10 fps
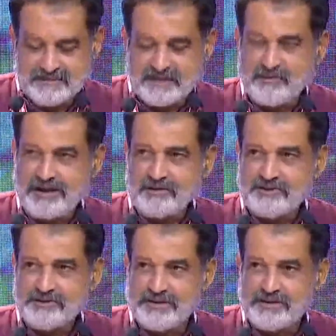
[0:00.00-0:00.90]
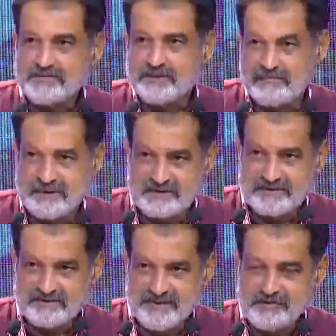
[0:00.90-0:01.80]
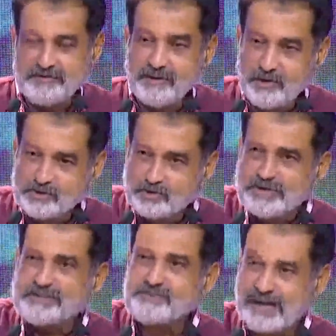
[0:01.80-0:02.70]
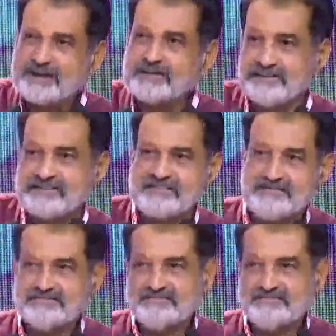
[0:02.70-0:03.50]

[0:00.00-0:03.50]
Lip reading: and valuation disappears. So we go through these cycles.